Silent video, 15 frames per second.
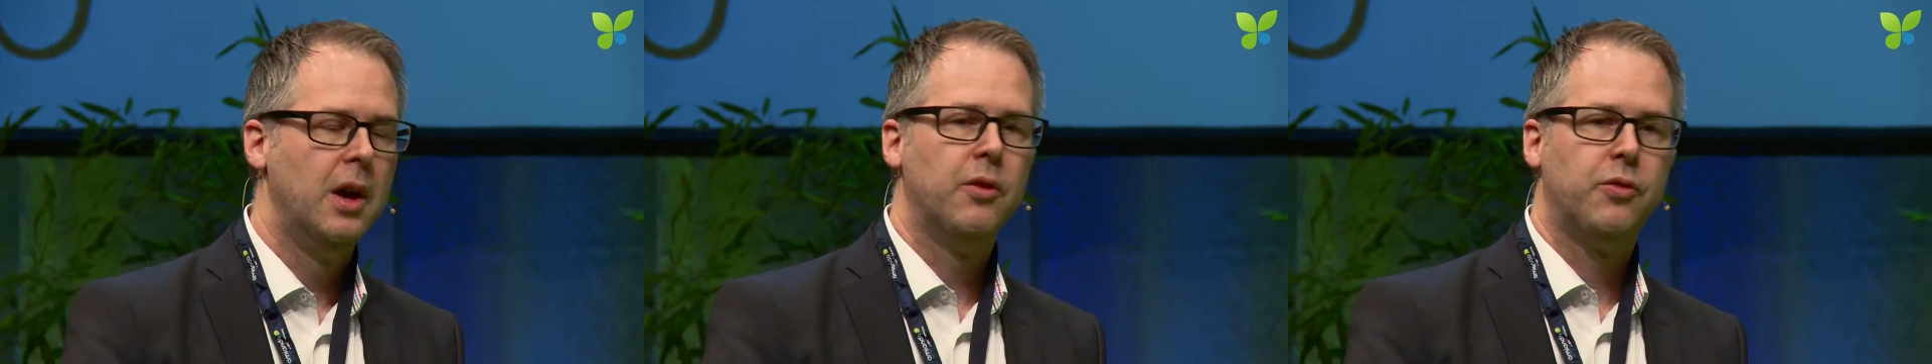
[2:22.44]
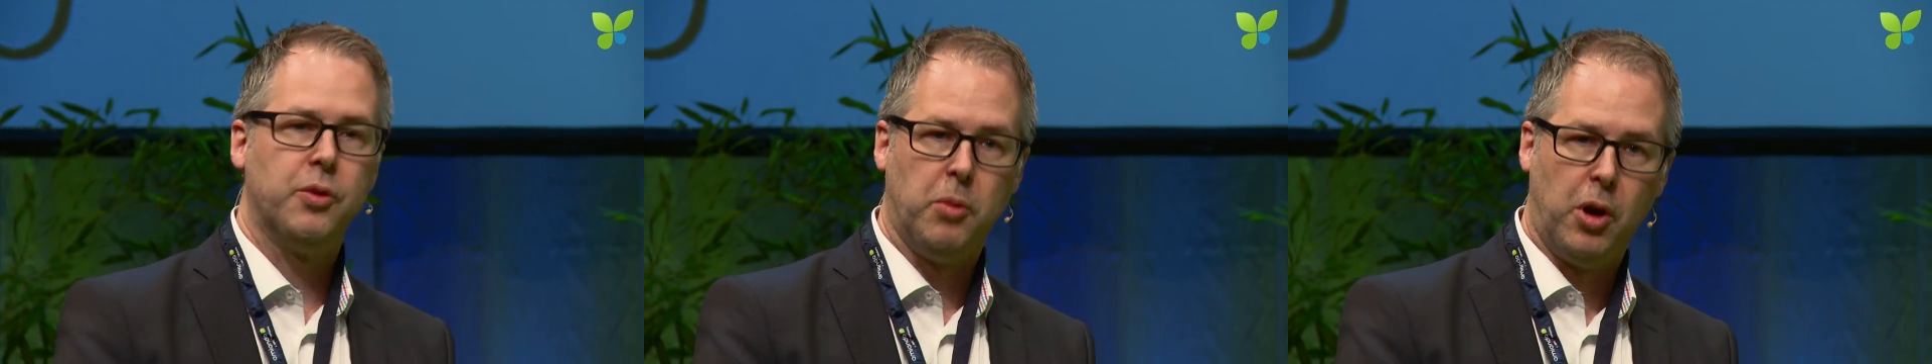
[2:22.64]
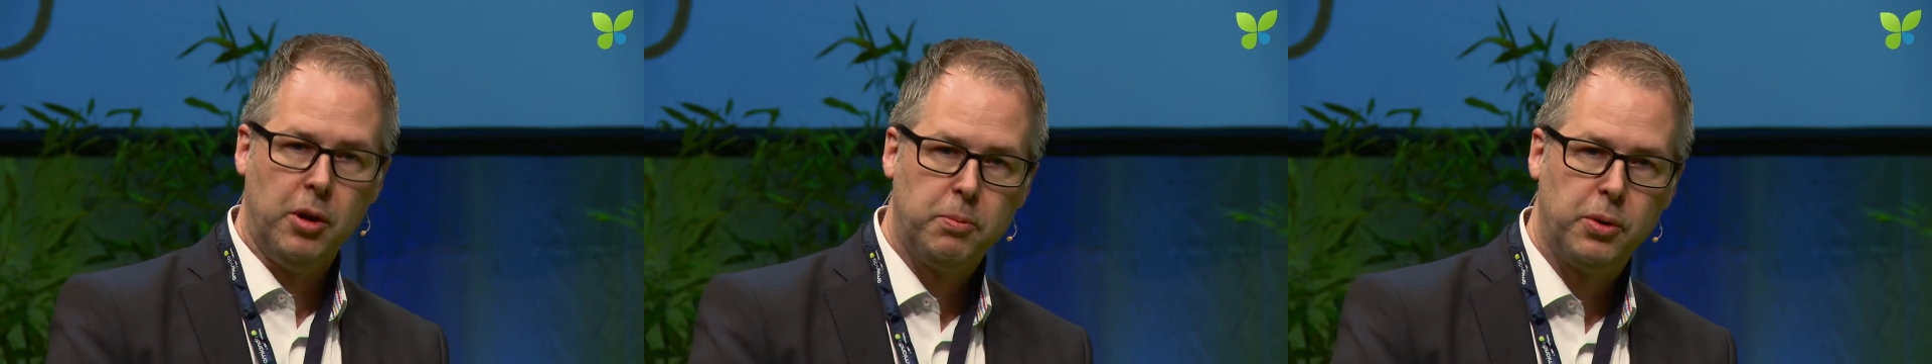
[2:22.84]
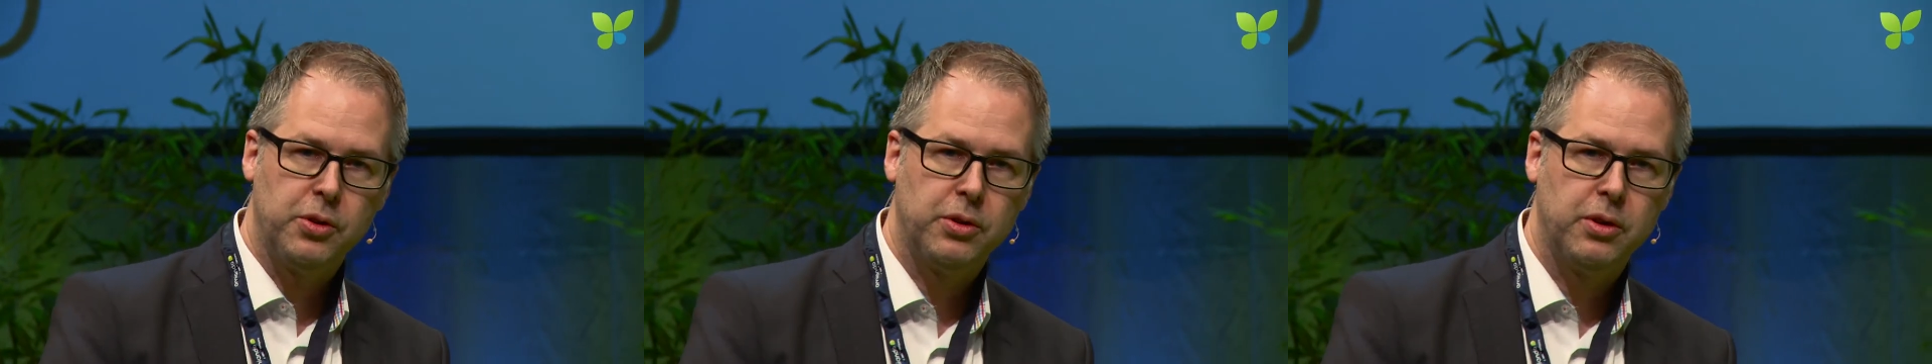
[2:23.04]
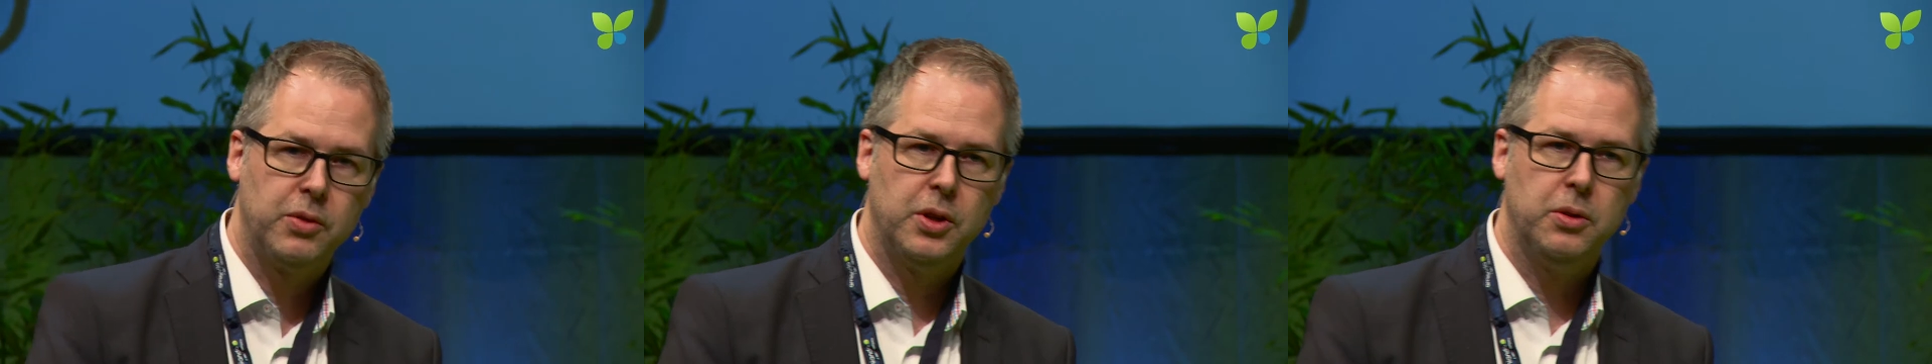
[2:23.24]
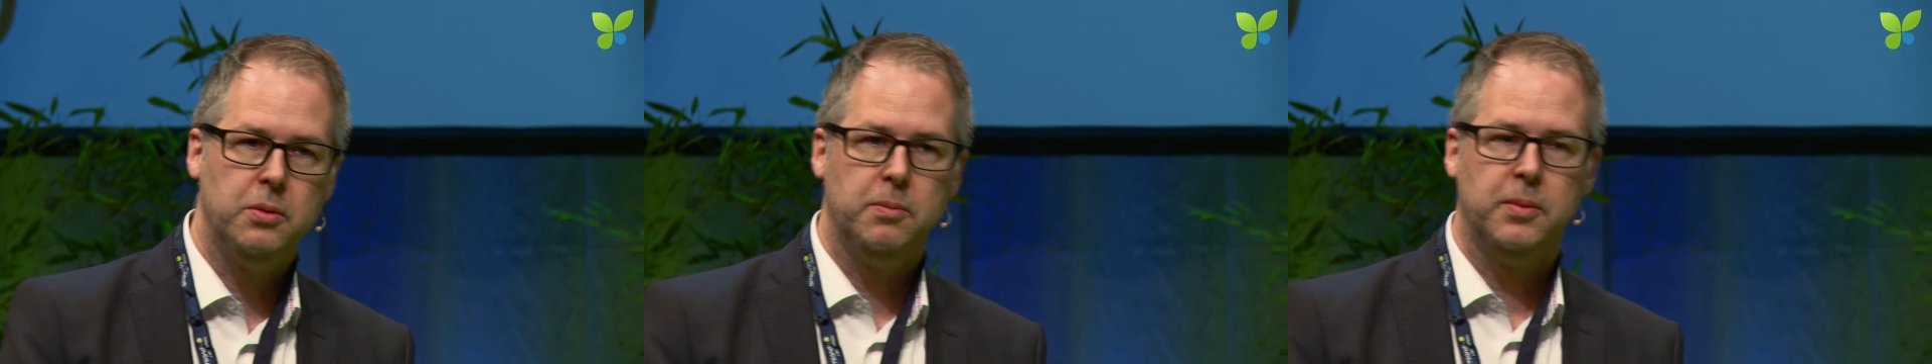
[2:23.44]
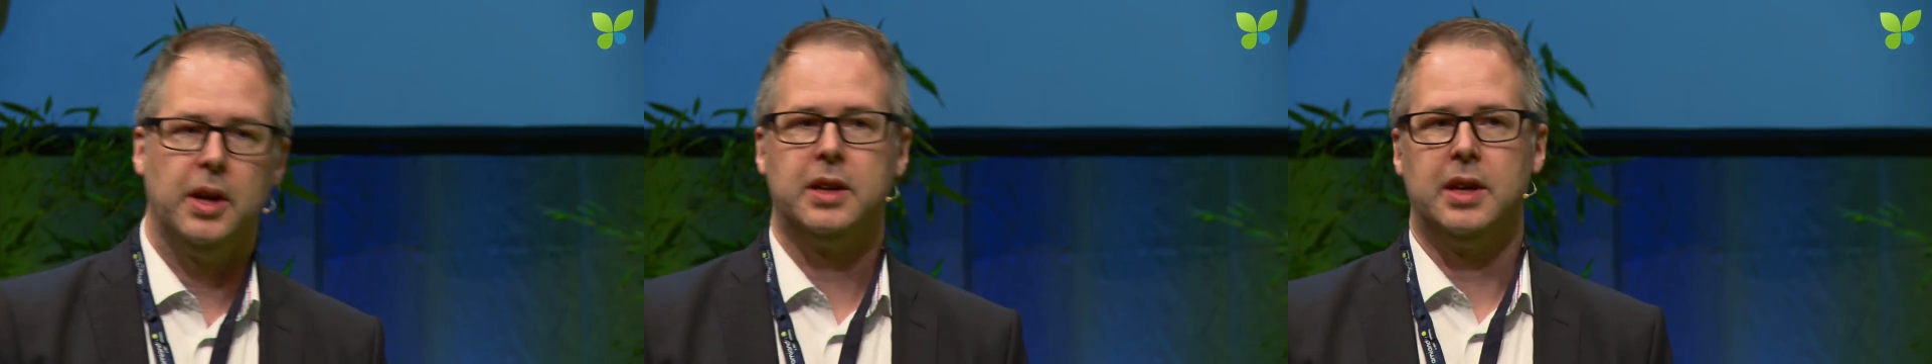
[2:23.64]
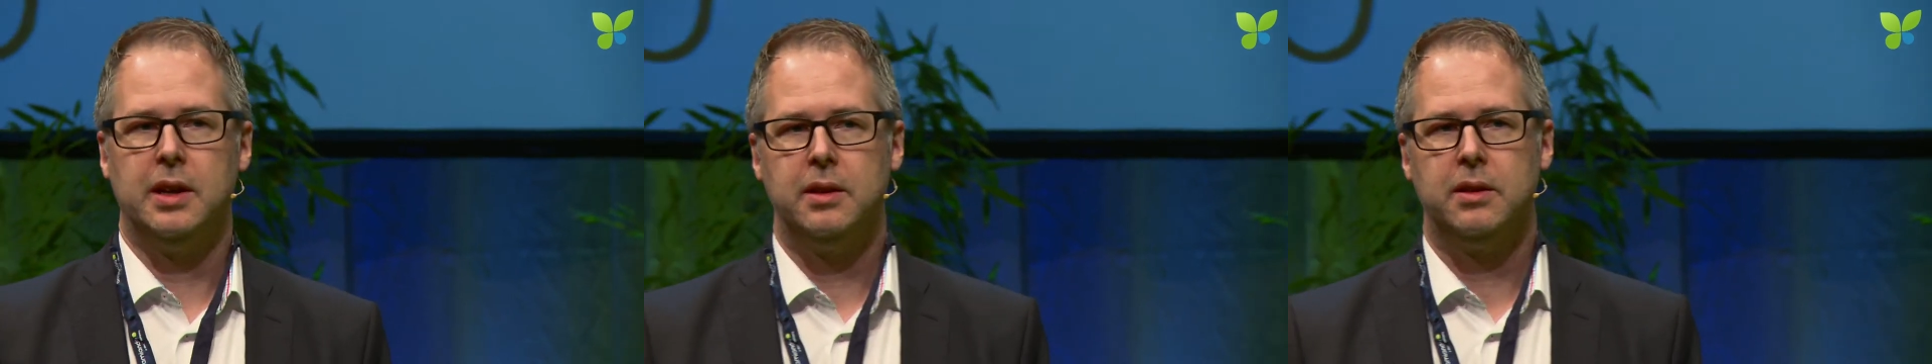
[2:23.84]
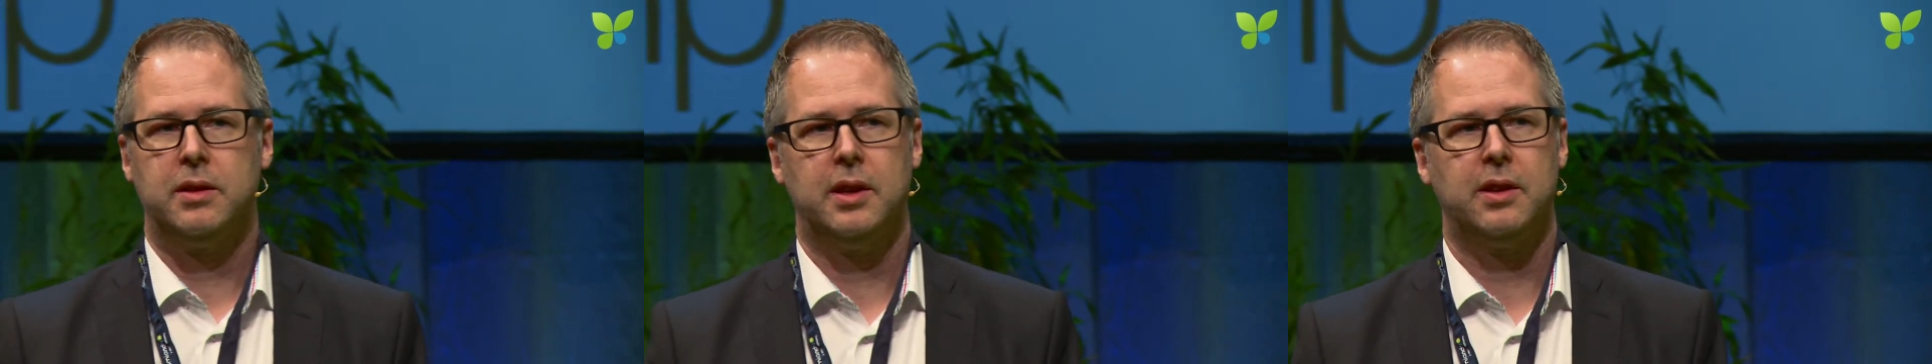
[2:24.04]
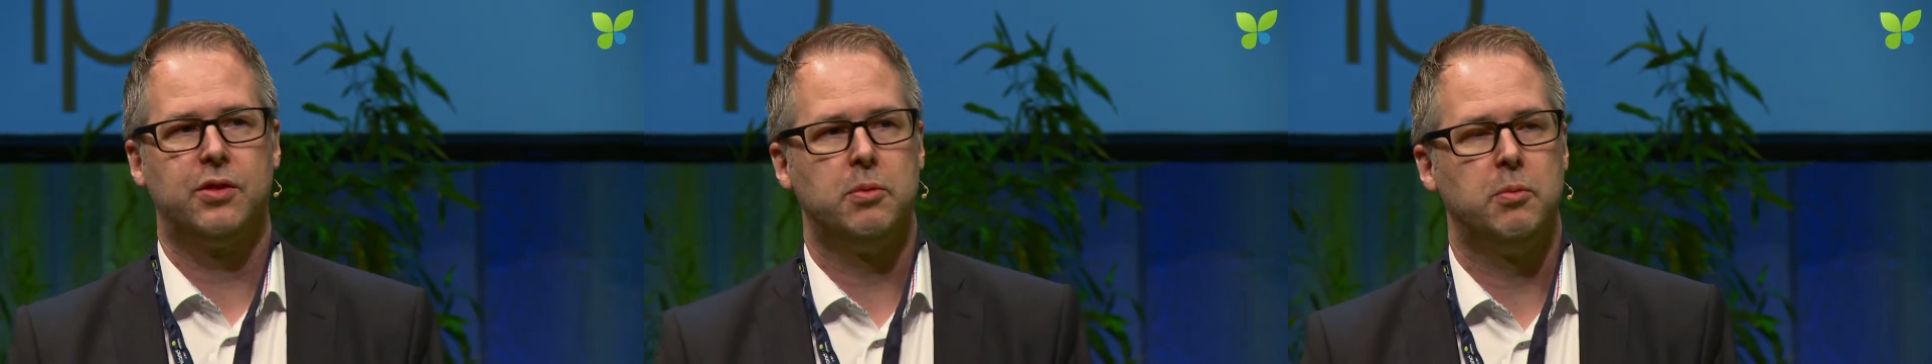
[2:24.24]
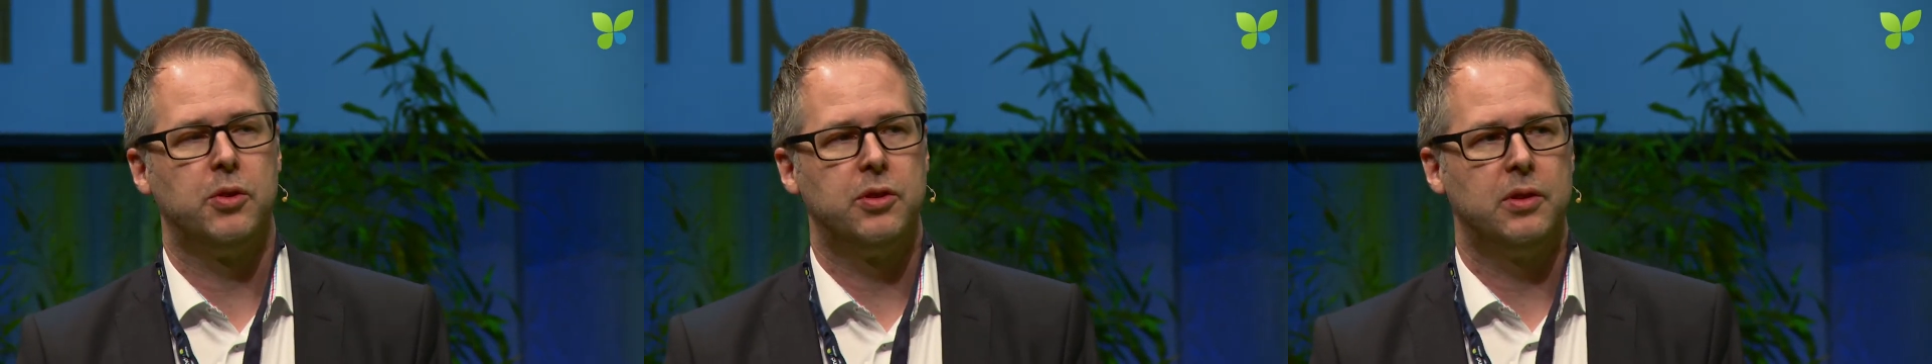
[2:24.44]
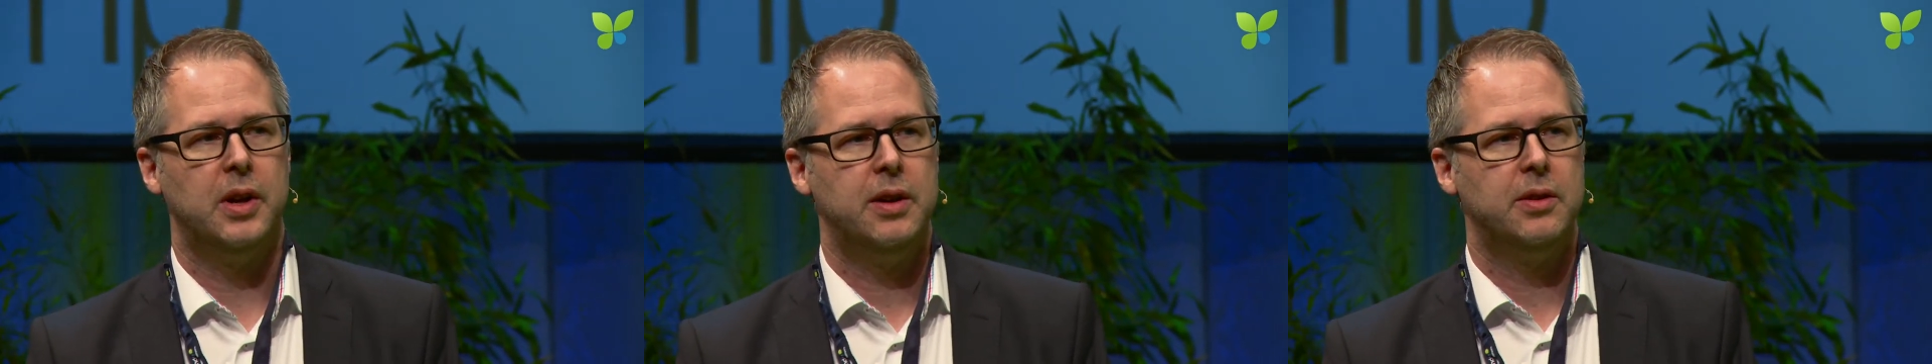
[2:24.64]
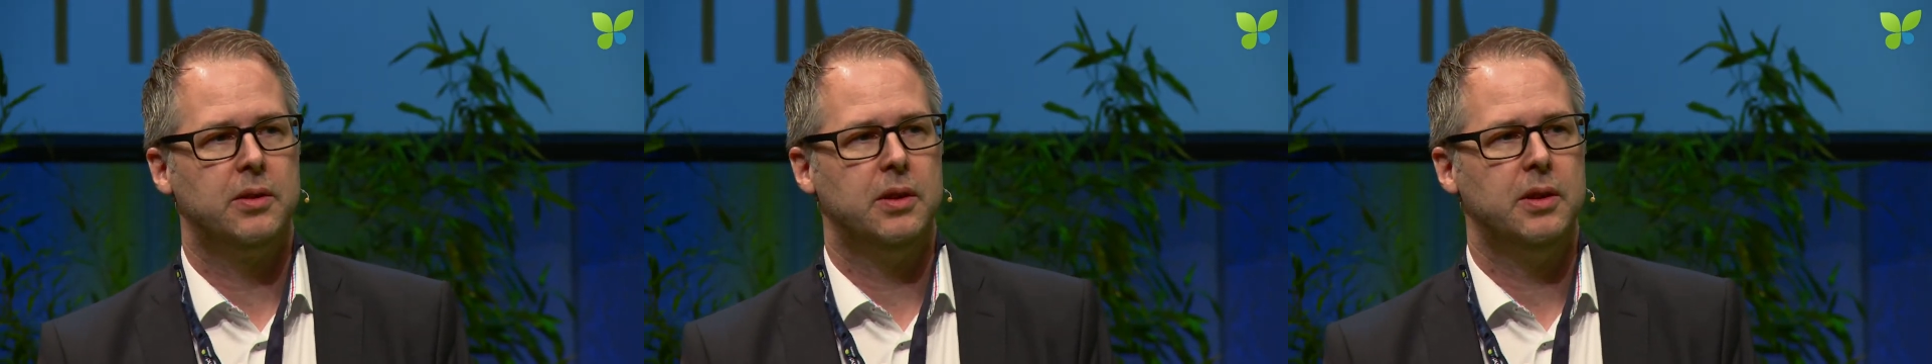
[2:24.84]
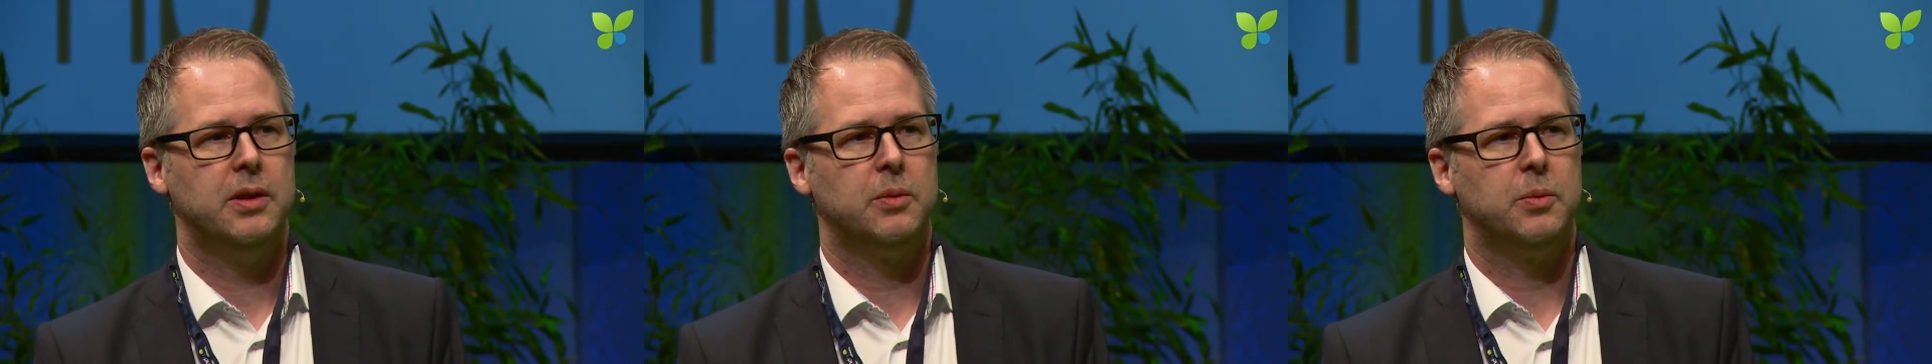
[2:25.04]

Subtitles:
From our point of view, again, thanks to modularity,